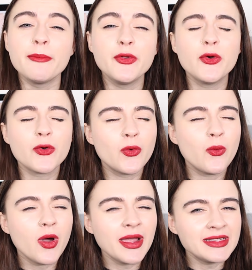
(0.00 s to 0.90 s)
but not
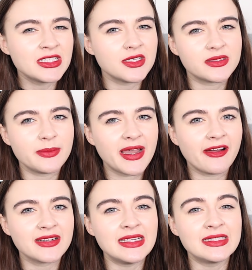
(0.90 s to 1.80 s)
quite enough
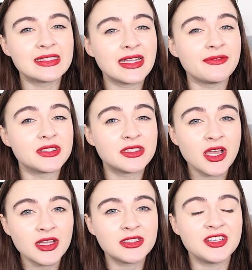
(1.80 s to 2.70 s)
similarities to say for
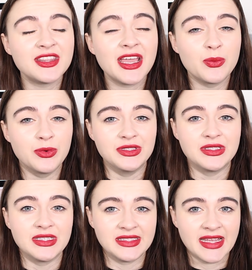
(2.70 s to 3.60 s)
certain that it
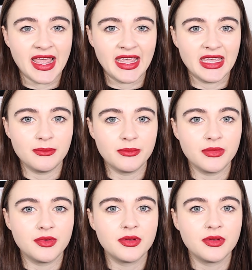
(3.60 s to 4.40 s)
was the same.